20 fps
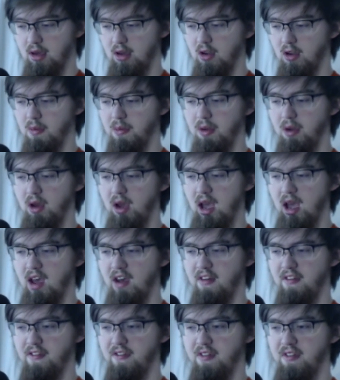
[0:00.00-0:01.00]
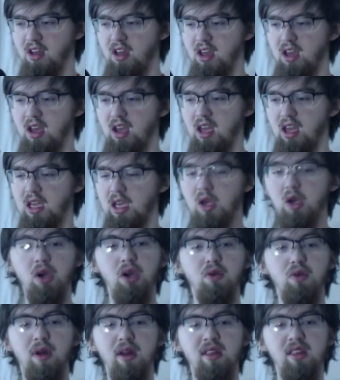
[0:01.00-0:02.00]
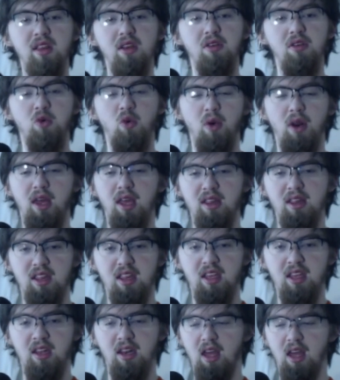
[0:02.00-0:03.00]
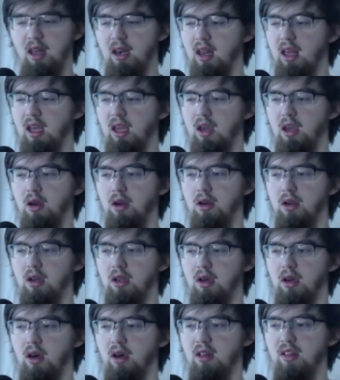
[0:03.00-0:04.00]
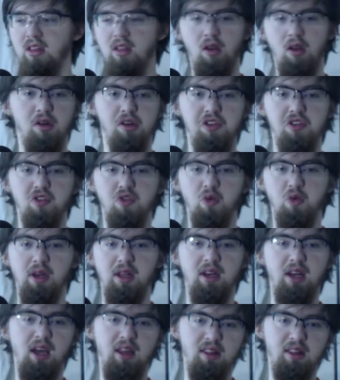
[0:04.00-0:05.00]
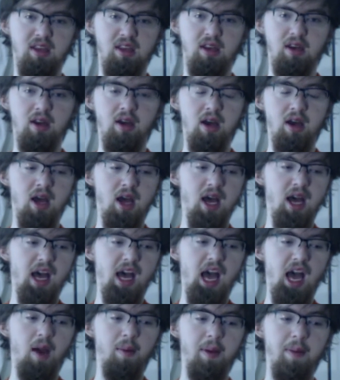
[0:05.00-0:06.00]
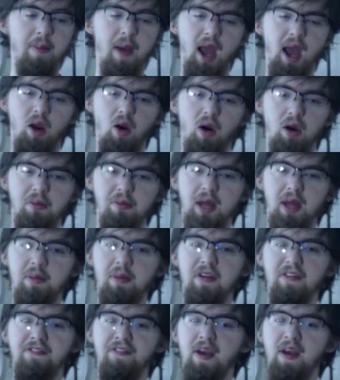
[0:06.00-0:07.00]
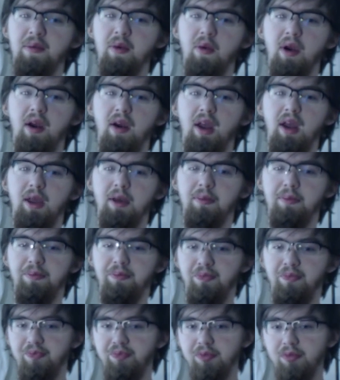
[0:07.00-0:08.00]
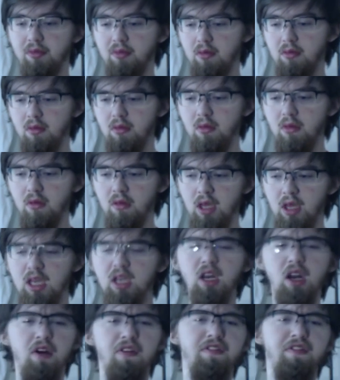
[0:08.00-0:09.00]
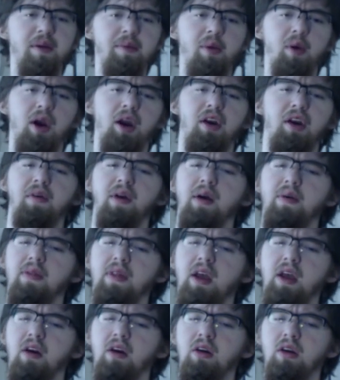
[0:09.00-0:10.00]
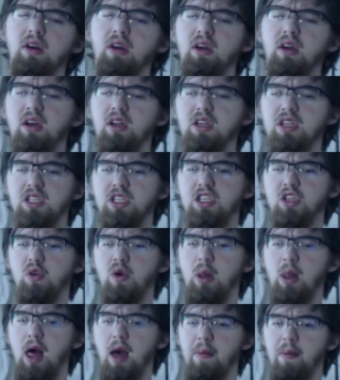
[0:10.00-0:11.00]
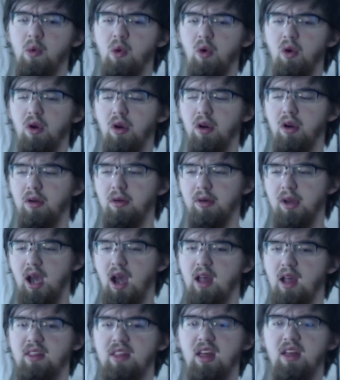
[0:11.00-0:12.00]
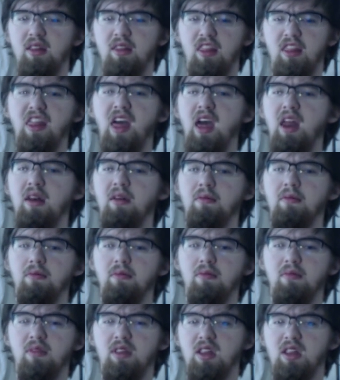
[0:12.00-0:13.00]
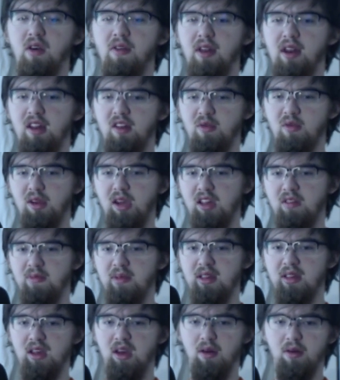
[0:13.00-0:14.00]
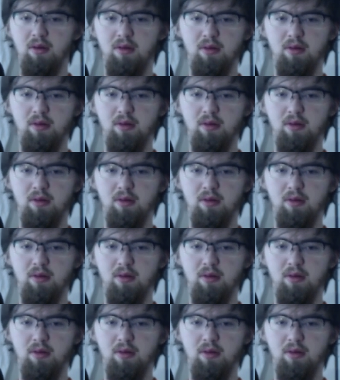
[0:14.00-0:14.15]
hope you all have a good rest of your 2018 and a good start to your 2019. I'll be back on maybe February, February around there, to do a lot more content then. See you on the next one, guys. Peace out.